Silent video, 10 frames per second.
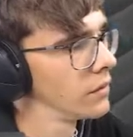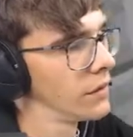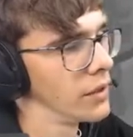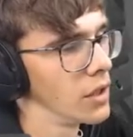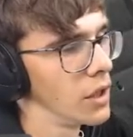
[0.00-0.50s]

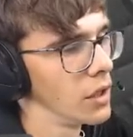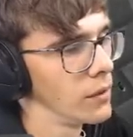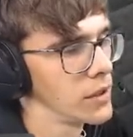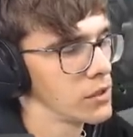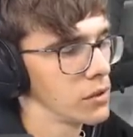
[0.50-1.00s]
No,
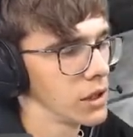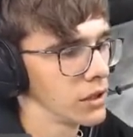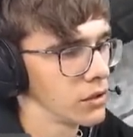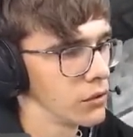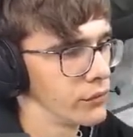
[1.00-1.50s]
we should like
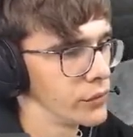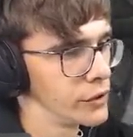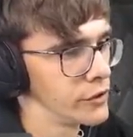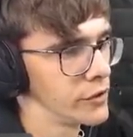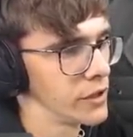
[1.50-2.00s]
go
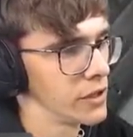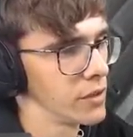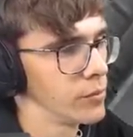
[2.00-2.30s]
further and then